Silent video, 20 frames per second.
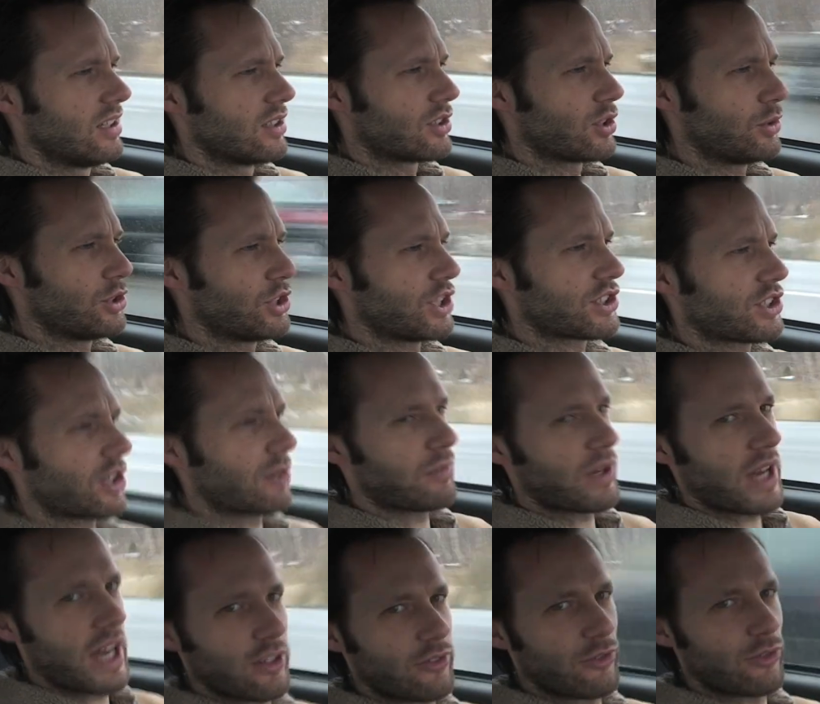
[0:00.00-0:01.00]
So we just
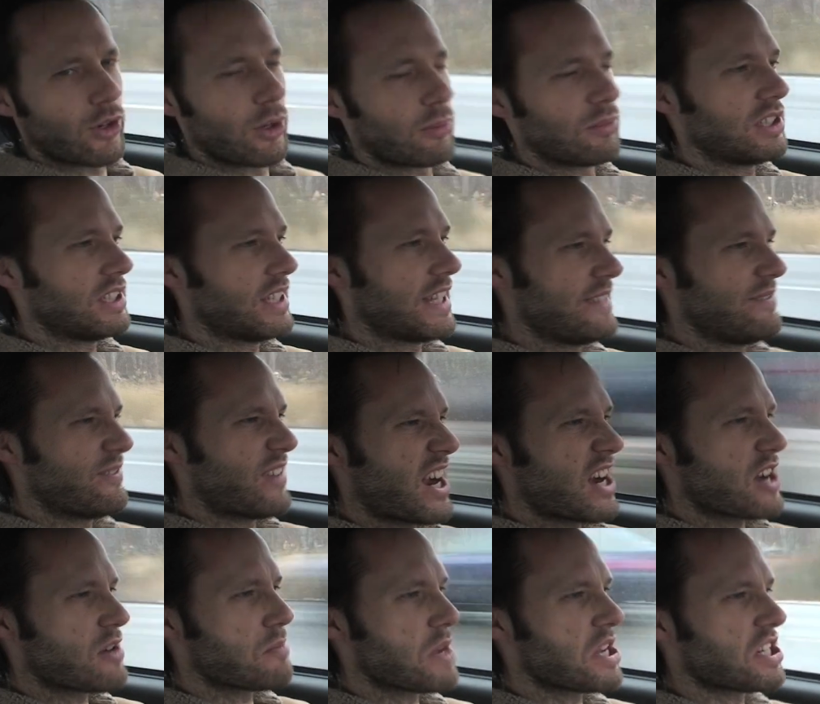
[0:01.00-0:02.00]
got back from the
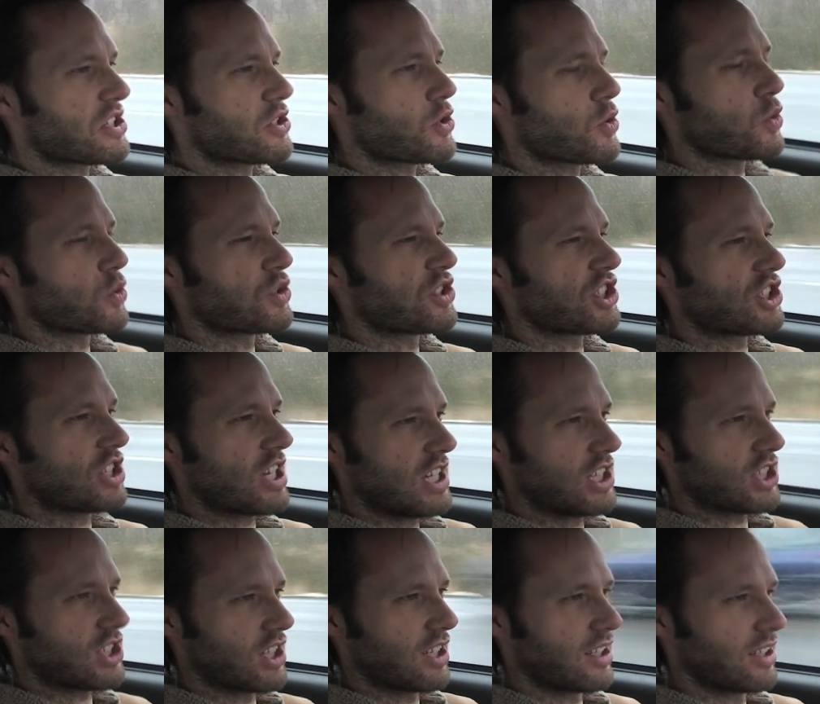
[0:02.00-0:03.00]
environmental
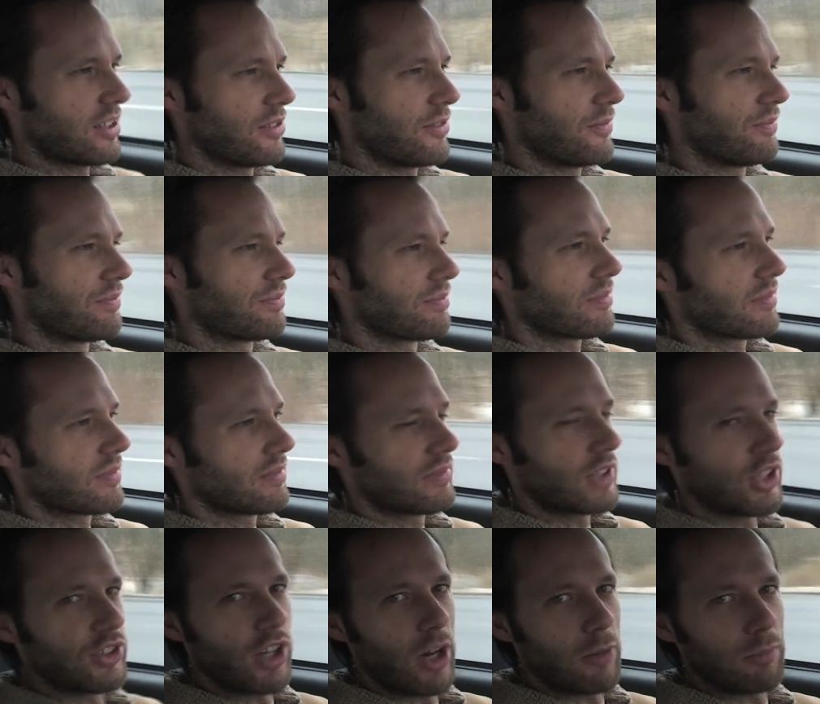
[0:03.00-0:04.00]

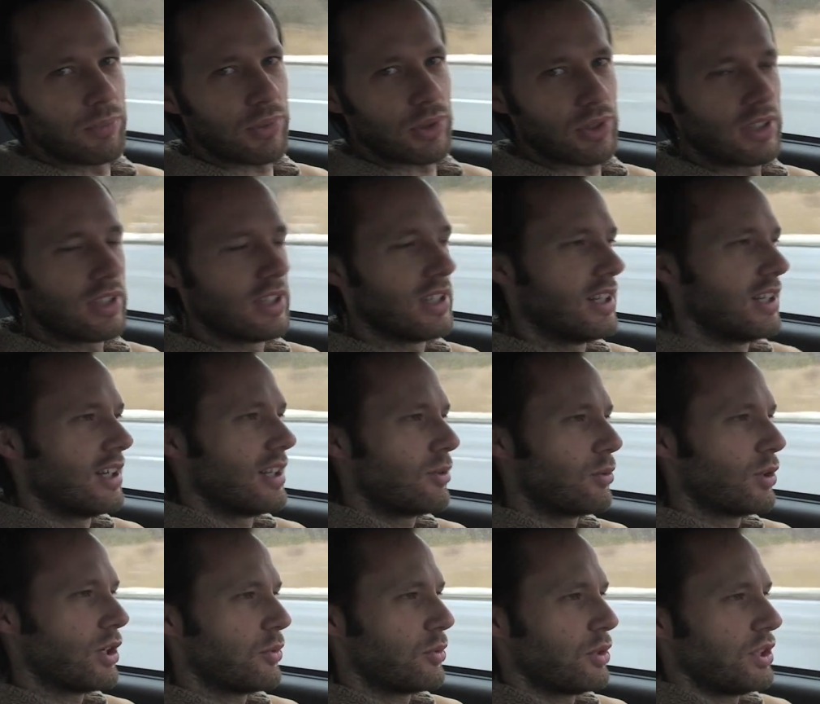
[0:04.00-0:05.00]
station, the dump,
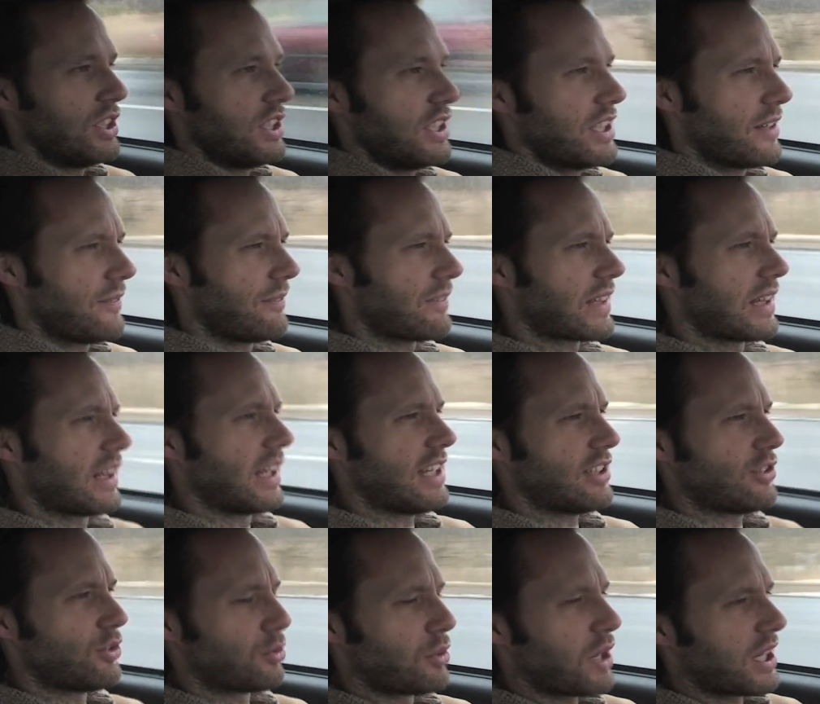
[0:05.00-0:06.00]
where we
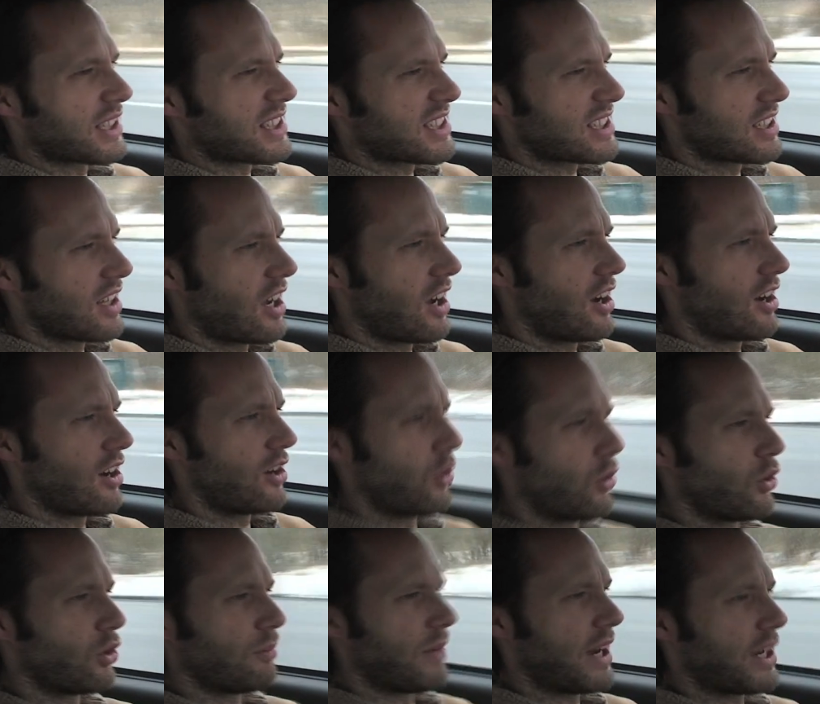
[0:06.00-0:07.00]
laid to rest
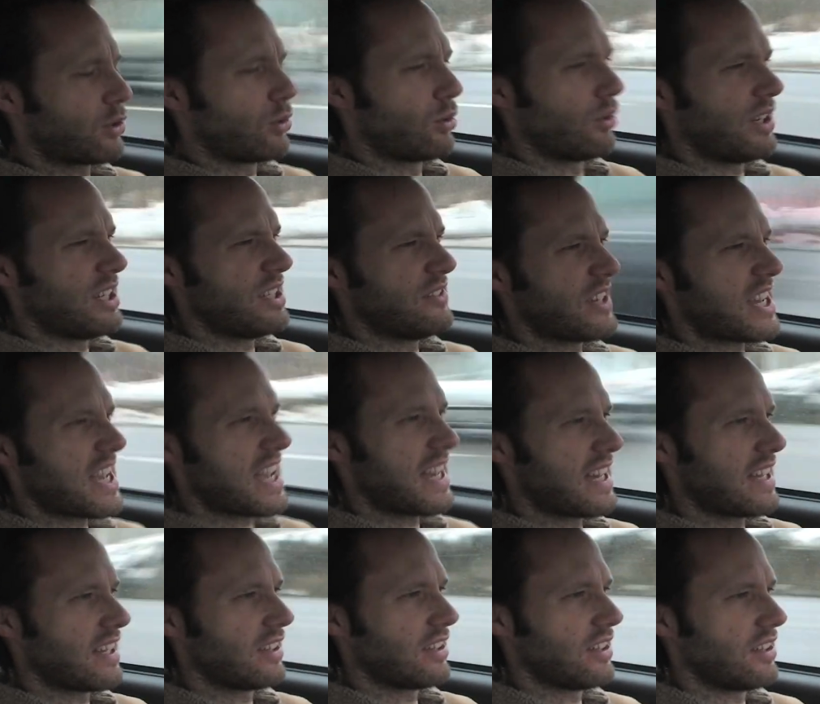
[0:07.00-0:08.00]
our old microwave
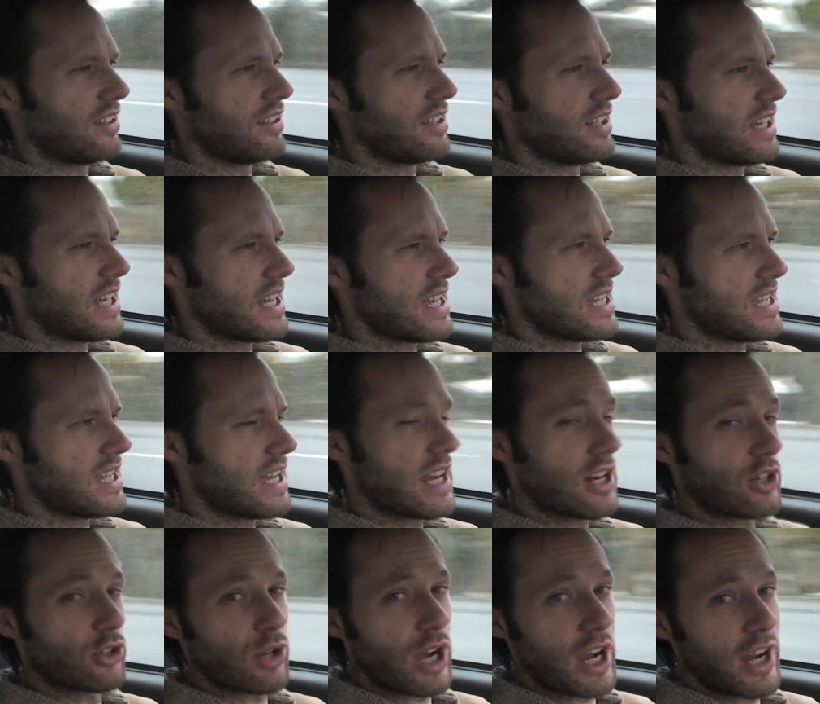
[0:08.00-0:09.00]
and a
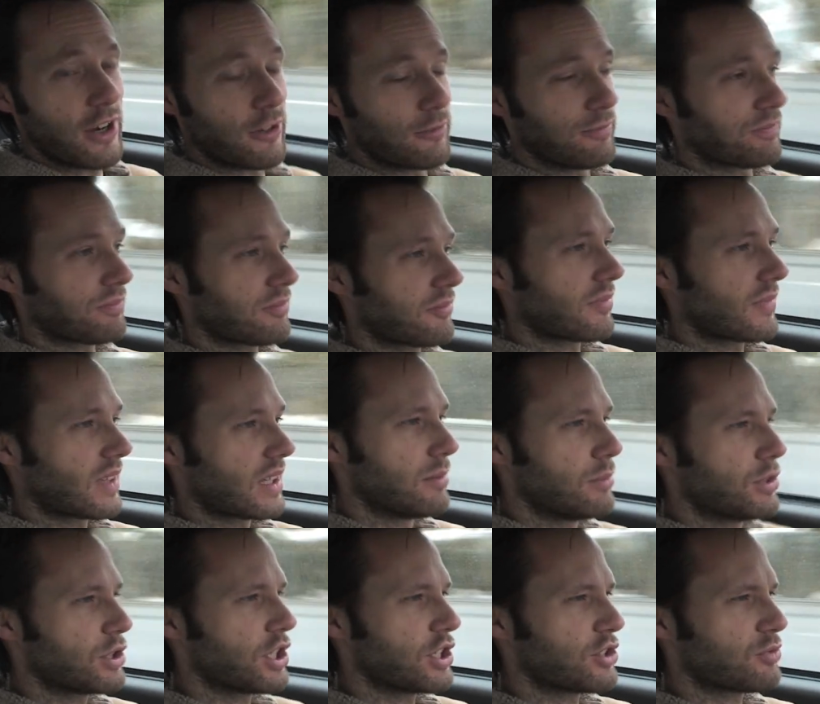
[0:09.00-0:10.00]
hairdryer,
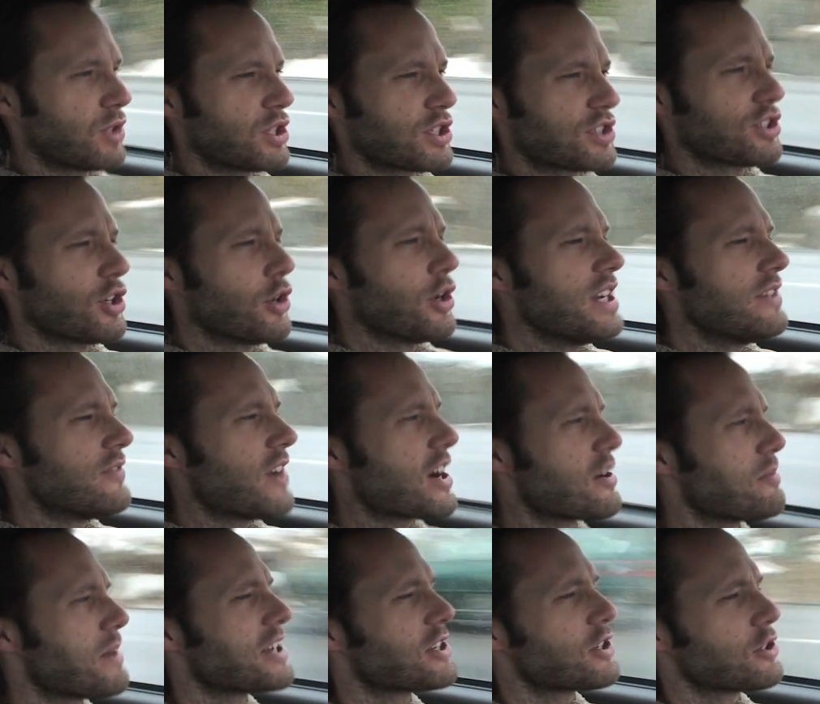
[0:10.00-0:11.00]
because we're so
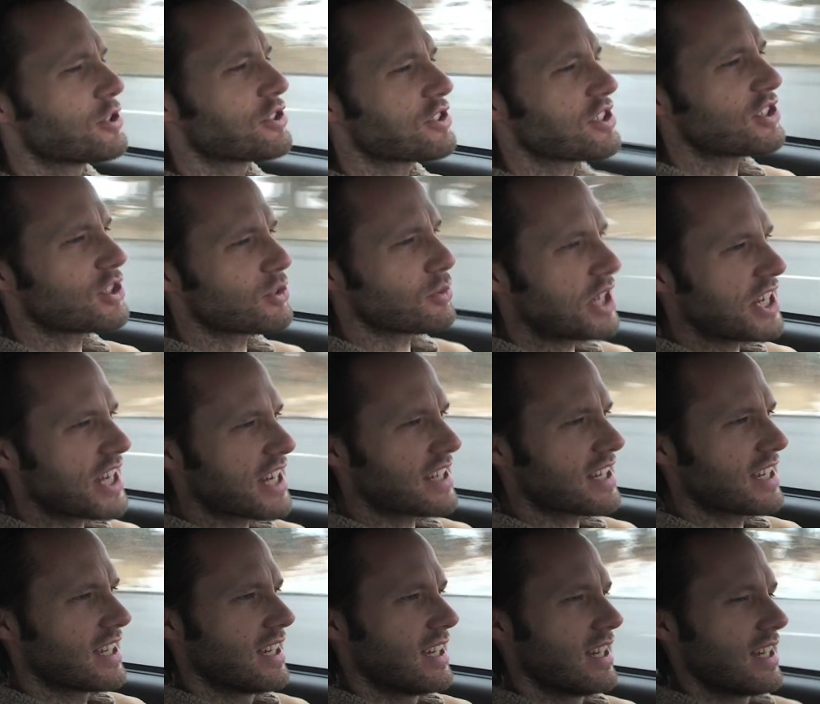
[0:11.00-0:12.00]
environmentalist in
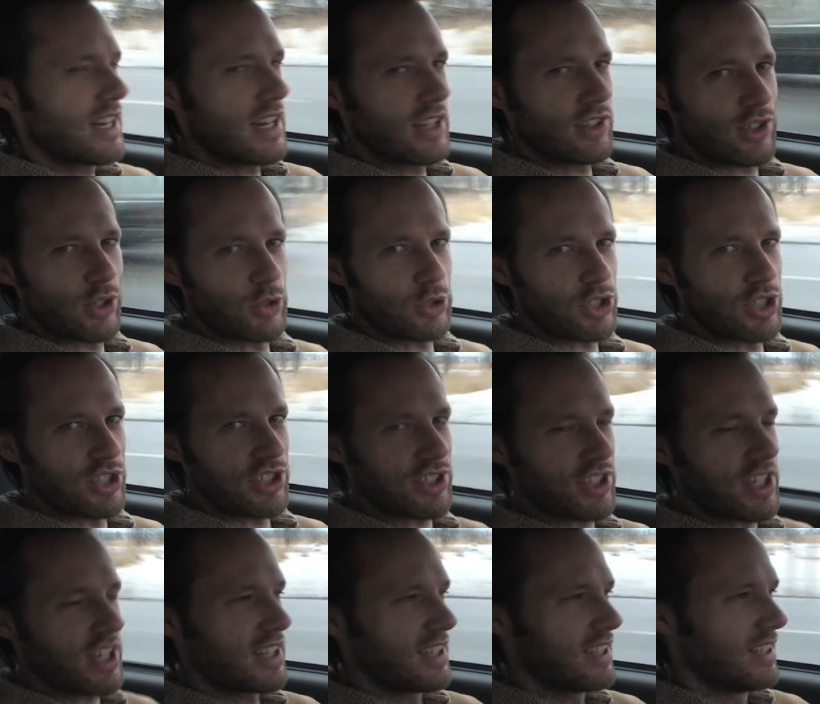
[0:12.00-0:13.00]
Sweden and socialist.